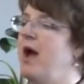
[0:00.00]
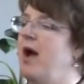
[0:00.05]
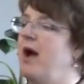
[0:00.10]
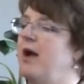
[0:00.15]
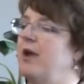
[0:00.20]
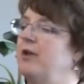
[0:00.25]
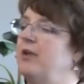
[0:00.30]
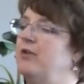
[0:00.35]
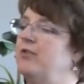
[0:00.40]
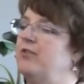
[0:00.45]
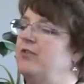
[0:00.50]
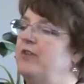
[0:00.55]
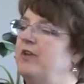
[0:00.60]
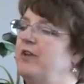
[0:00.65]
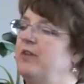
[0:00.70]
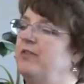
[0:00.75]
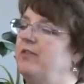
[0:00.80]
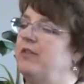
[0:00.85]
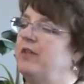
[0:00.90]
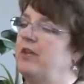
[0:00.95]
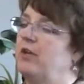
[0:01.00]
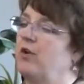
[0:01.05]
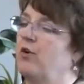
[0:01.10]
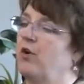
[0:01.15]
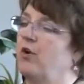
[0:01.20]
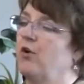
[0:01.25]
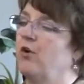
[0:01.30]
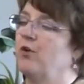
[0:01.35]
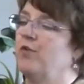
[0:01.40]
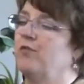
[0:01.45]
Uh, you see the
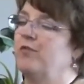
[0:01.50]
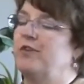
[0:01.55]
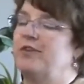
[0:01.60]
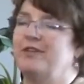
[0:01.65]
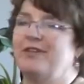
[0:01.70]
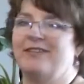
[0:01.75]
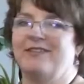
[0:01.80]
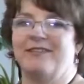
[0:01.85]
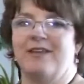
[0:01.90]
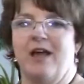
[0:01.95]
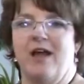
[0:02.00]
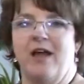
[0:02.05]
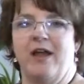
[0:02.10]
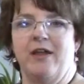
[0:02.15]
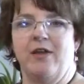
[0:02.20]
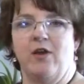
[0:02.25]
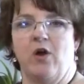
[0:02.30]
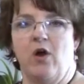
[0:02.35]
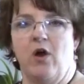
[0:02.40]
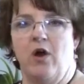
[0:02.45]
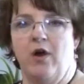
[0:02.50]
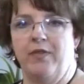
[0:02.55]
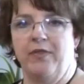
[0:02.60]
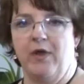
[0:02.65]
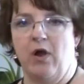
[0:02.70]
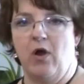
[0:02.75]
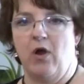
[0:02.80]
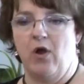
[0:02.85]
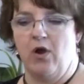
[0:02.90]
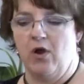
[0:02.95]
curved design on
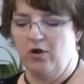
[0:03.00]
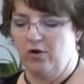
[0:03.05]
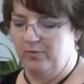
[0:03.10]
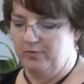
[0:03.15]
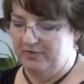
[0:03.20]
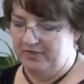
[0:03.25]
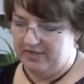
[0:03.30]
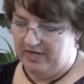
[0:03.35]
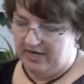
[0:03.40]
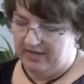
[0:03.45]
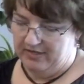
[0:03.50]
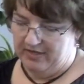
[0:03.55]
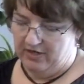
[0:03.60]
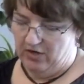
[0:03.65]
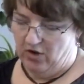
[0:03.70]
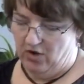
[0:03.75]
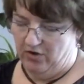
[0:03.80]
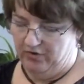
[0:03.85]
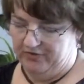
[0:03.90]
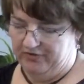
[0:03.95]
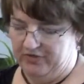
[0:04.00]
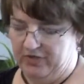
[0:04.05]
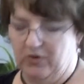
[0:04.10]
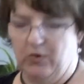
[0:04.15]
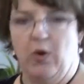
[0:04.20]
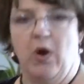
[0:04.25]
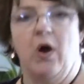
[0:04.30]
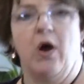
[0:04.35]
the arms and then also